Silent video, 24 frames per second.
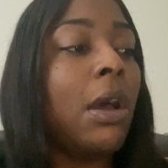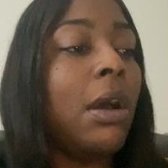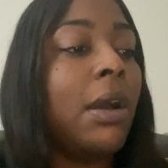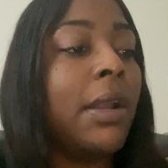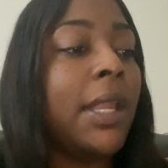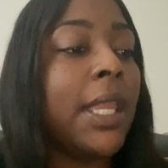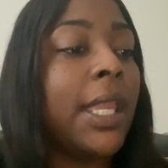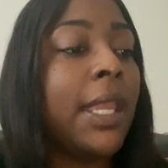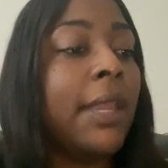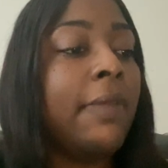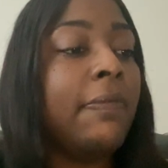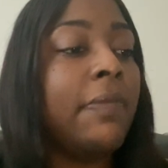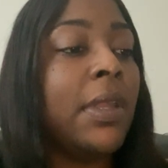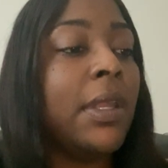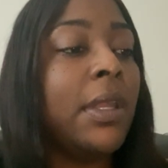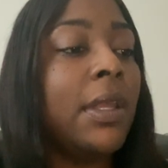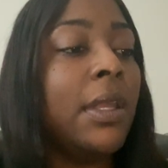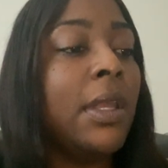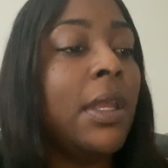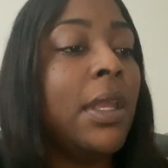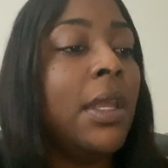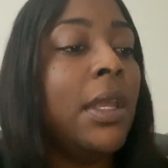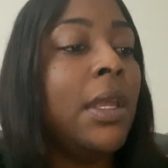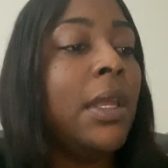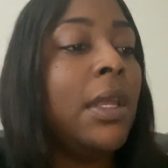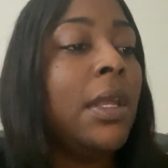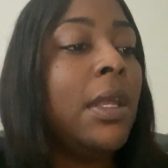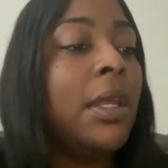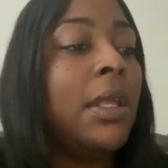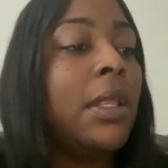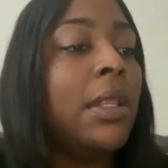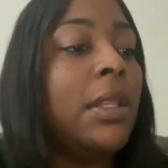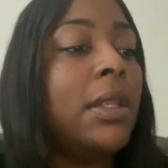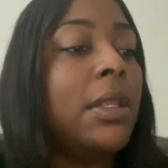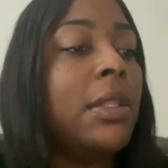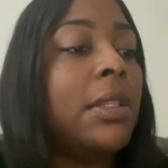of giving.
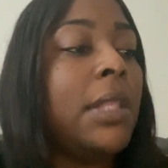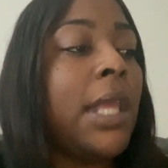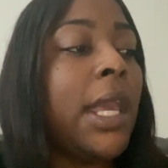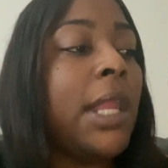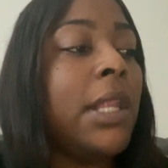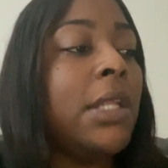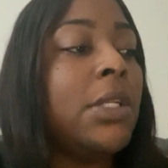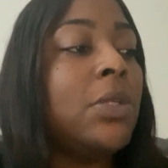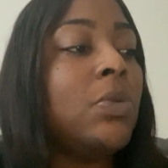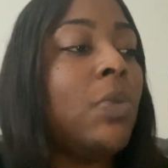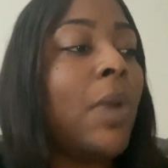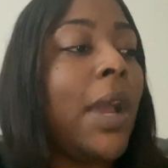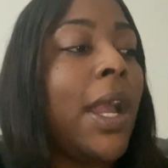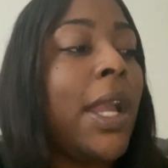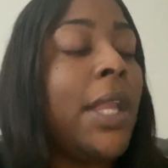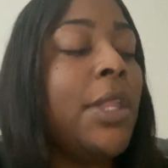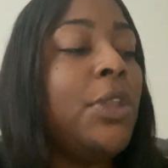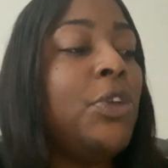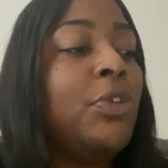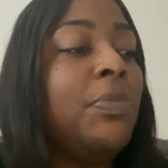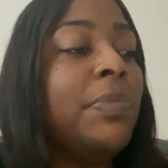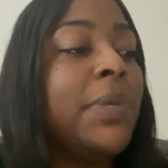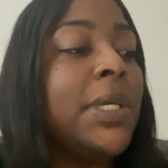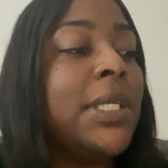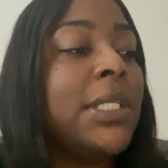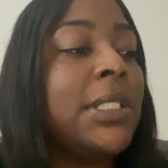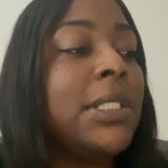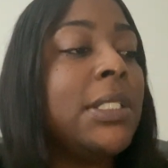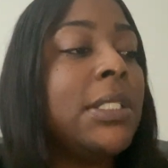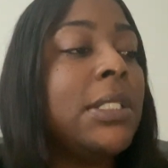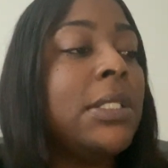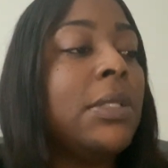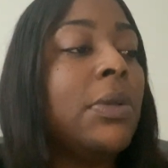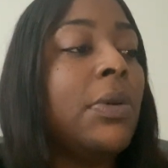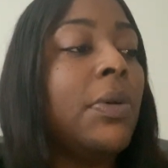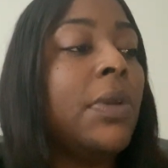That is why you
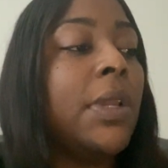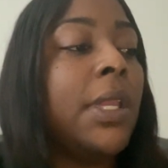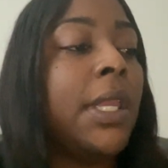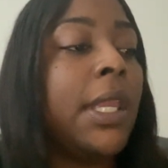must